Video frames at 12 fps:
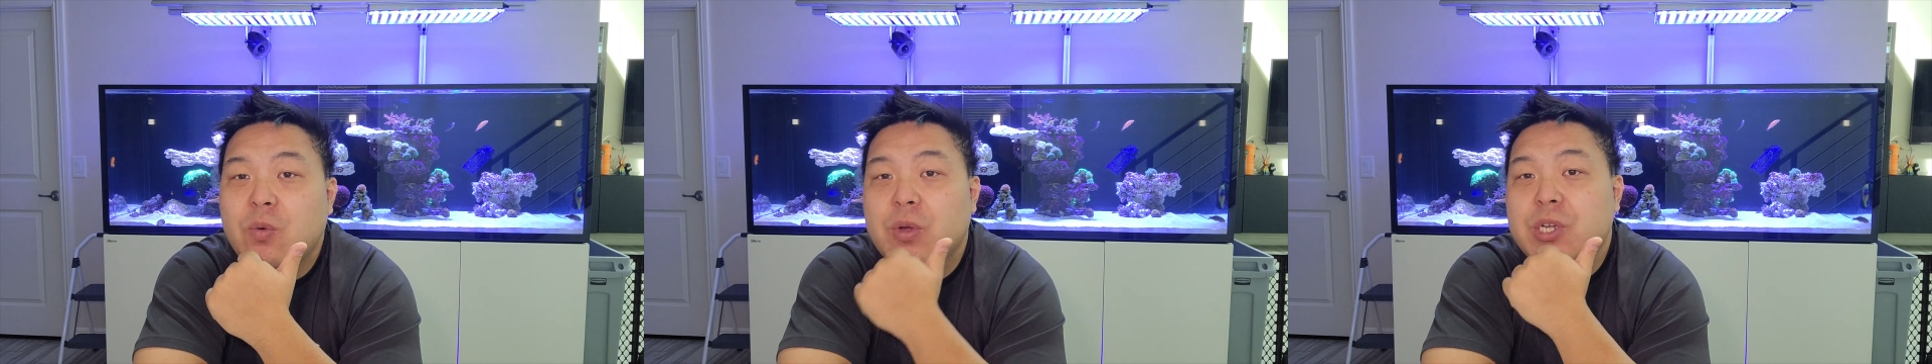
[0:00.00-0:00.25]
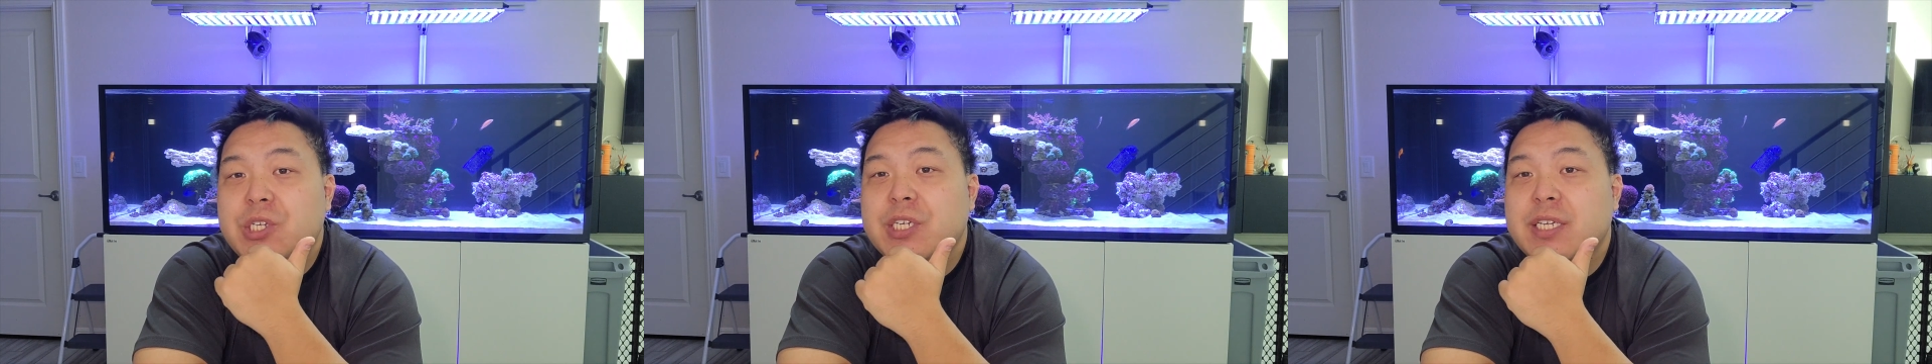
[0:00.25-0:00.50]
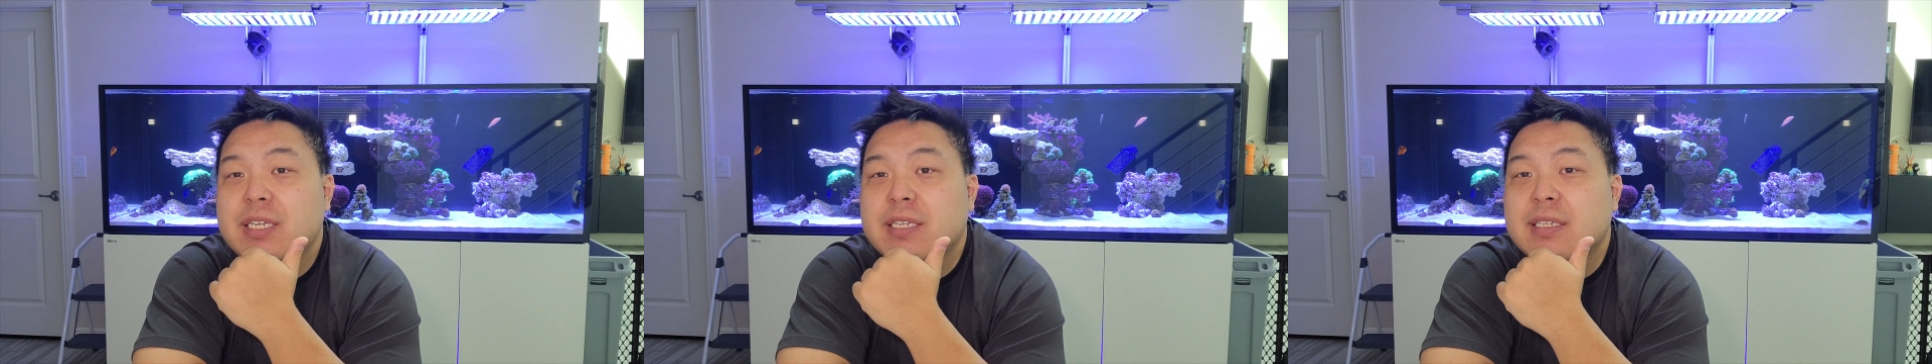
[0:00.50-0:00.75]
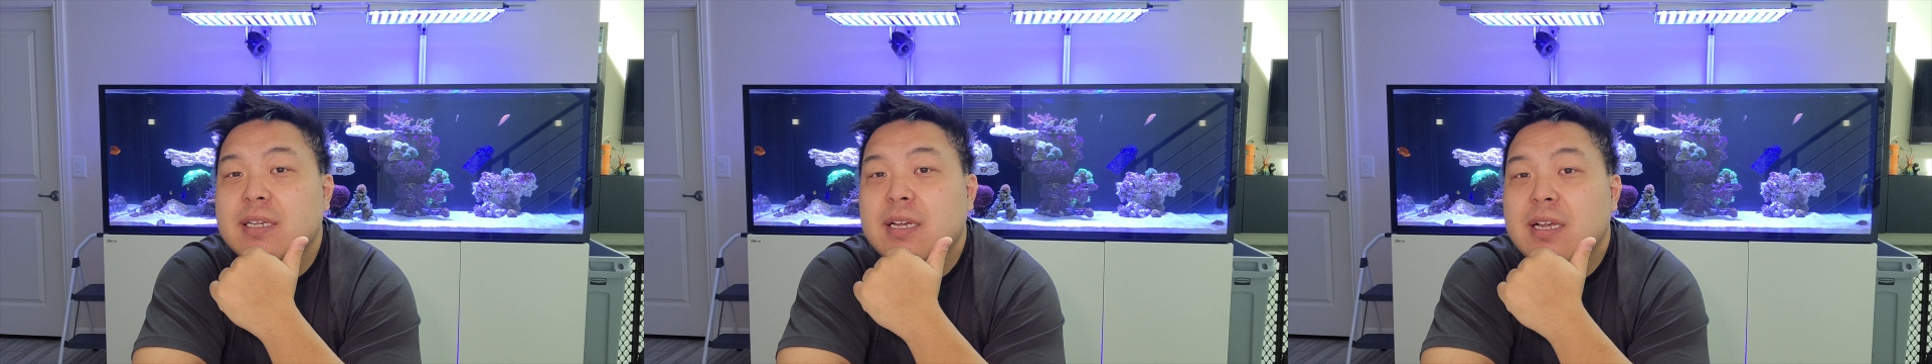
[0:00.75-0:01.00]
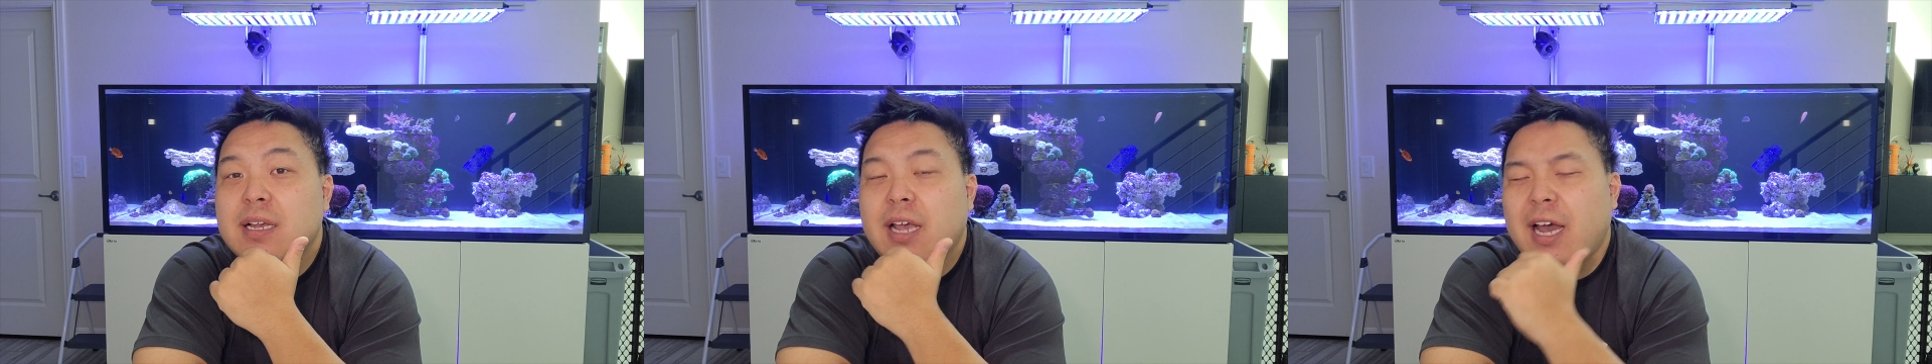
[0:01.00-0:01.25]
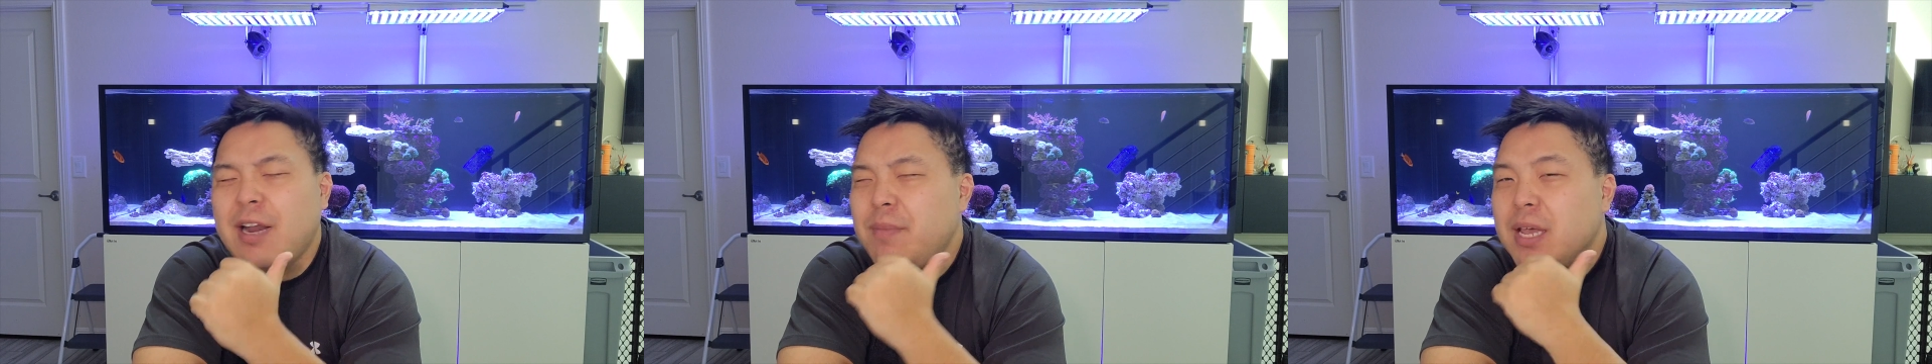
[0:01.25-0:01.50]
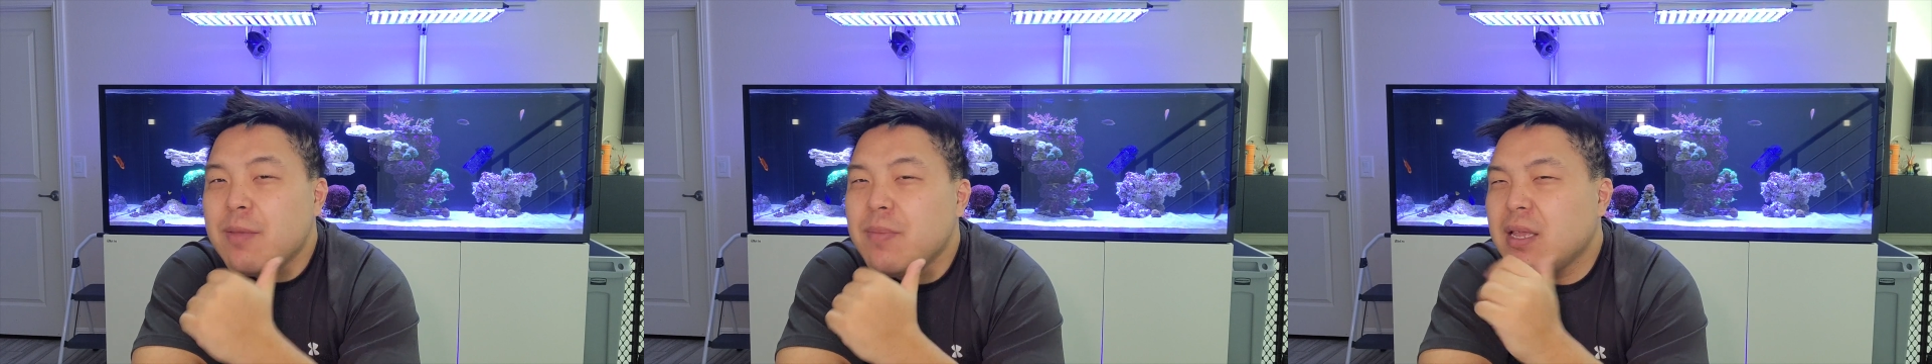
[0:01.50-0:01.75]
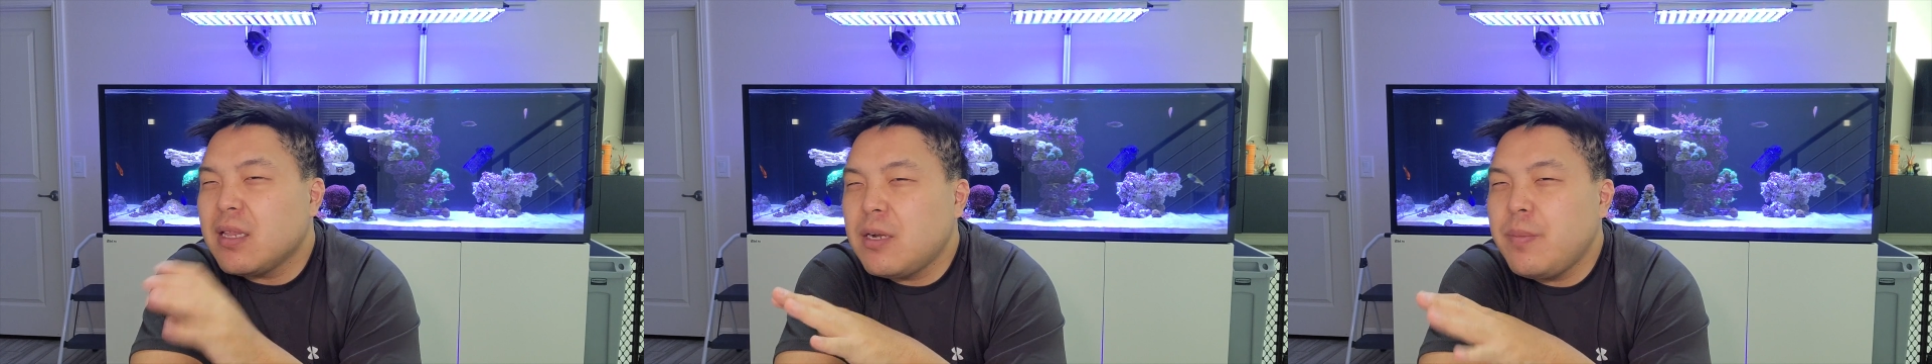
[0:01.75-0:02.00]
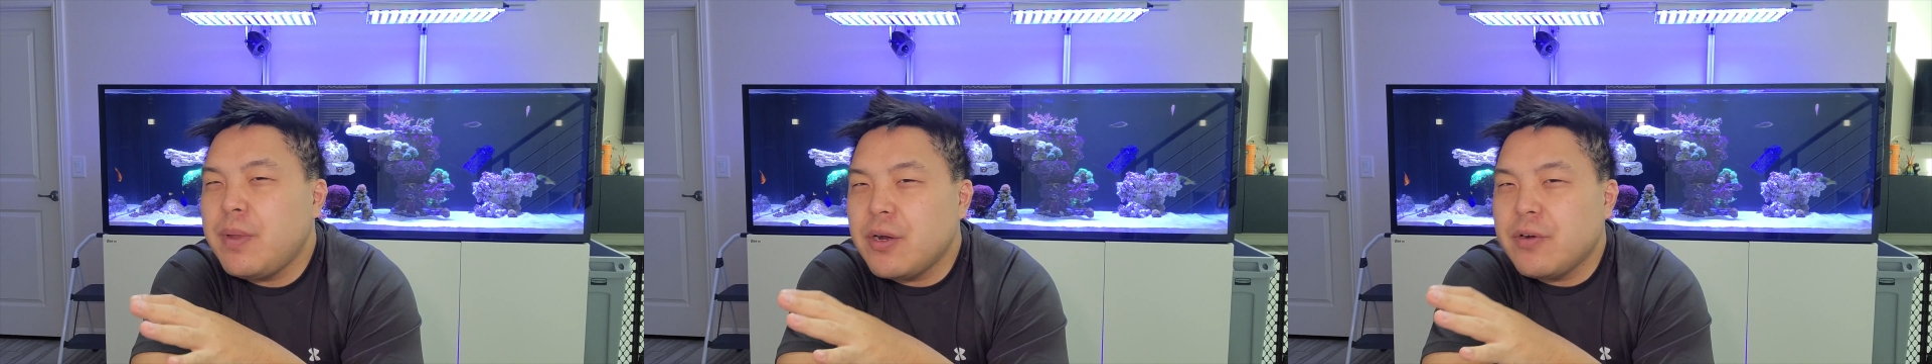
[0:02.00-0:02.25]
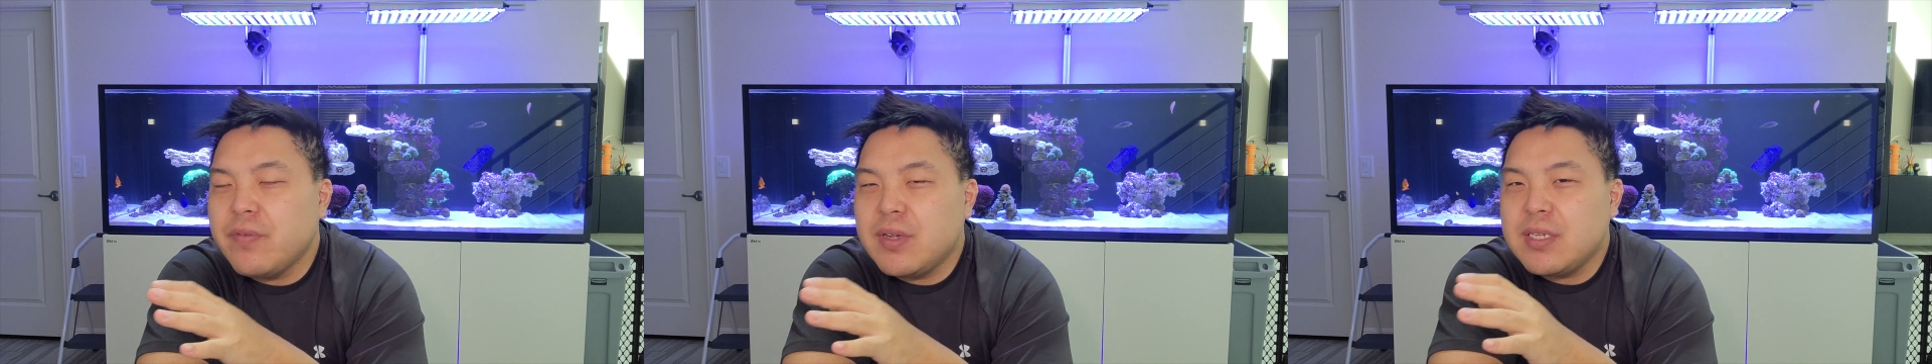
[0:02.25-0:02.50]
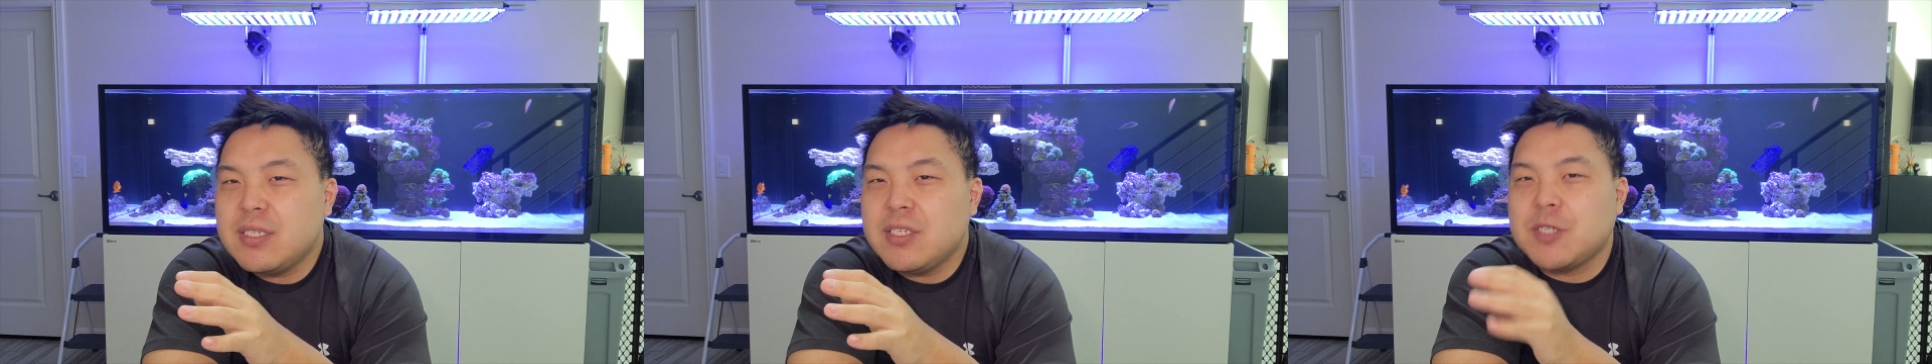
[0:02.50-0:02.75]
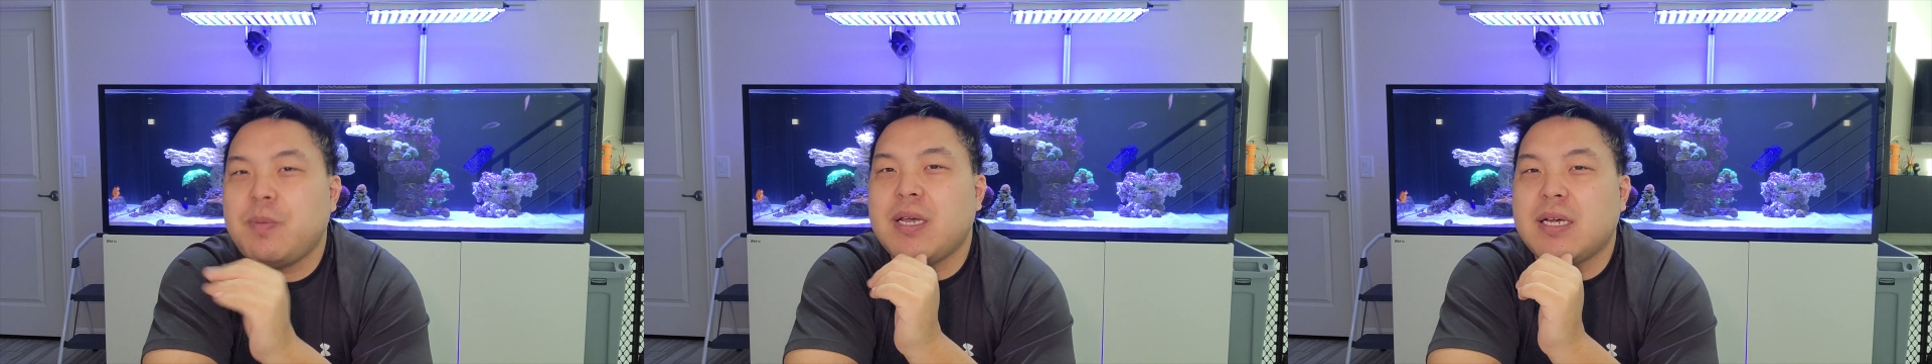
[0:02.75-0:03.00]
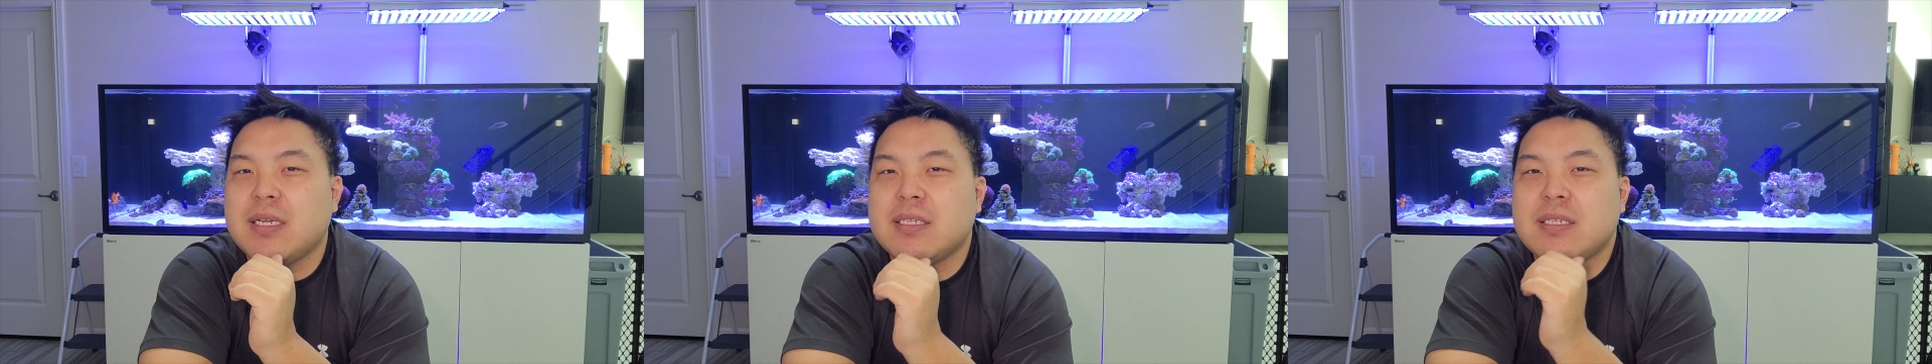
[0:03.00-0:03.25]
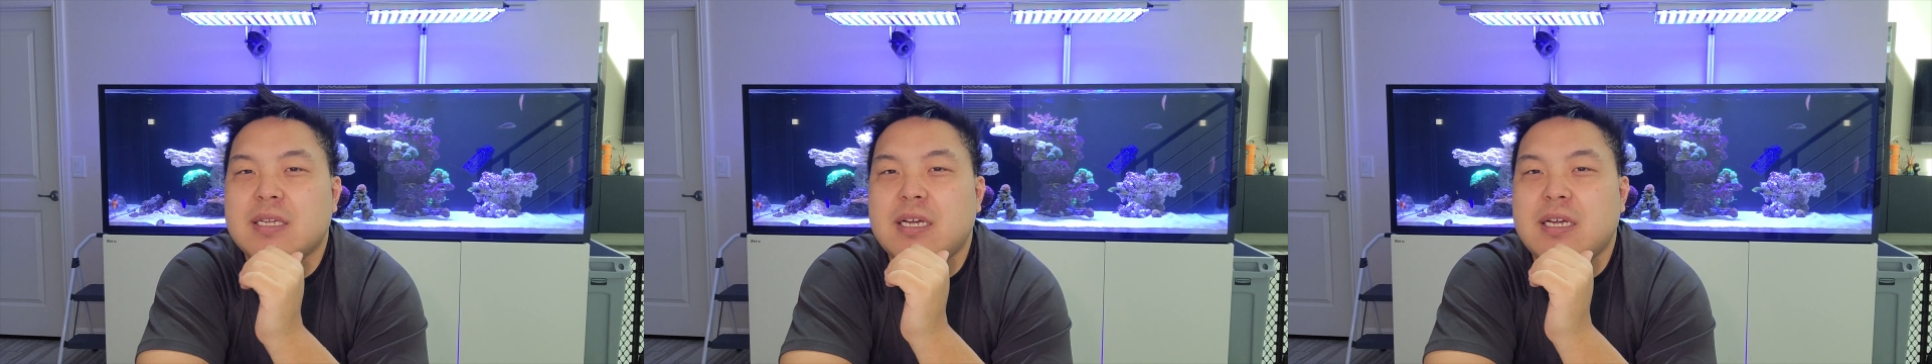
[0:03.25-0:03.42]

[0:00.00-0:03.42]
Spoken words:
which is kind of making me a little bit nervous just because,